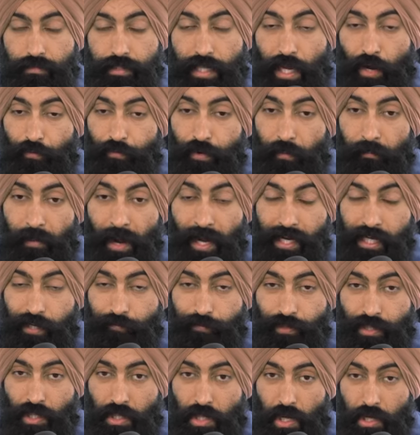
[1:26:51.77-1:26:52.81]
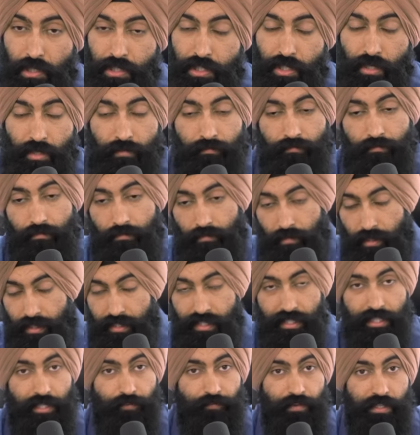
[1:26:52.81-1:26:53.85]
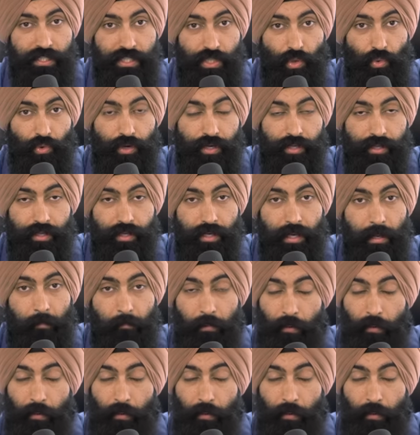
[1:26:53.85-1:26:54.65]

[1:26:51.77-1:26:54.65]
Now, if you're buying it for the long term, that's a different story.